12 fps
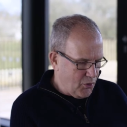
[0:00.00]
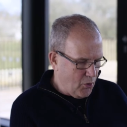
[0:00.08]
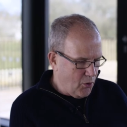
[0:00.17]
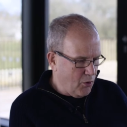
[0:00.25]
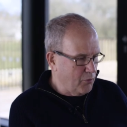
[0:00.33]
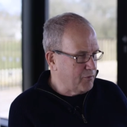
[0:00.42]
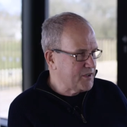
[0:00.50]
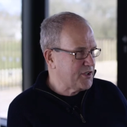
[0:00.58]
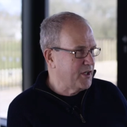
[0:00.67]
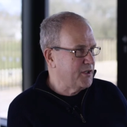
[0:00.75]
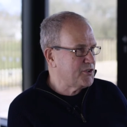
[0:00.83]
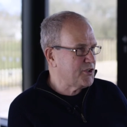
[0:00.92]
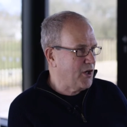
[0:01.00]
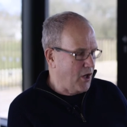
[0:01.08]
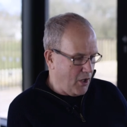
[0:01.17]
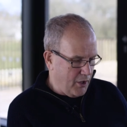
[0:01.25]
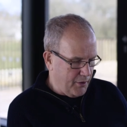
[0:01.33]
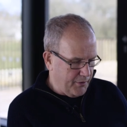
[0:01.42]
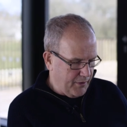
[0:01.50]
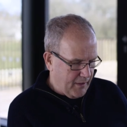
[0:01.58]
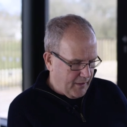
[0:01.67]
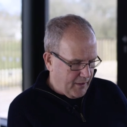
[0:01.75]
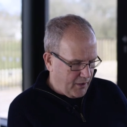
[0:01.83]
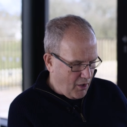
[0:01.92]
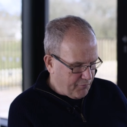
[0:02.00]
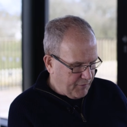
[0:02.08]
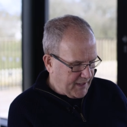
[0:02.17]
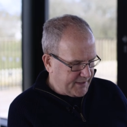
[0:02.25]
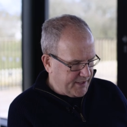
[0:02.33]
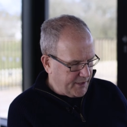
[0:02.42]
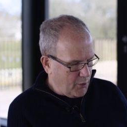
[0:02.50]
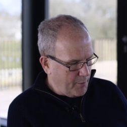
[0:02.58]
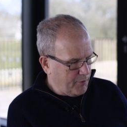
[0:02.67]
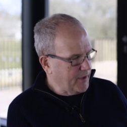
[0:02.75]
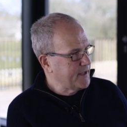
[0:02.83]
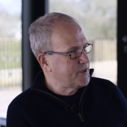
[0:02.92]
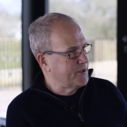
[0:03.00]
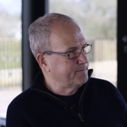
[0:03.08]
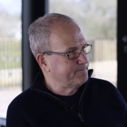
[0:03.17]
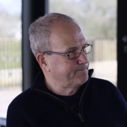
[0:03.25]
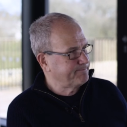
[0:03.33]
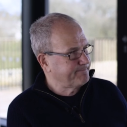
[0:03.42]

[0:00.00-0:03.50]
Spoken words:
your research on conflict and cooperation.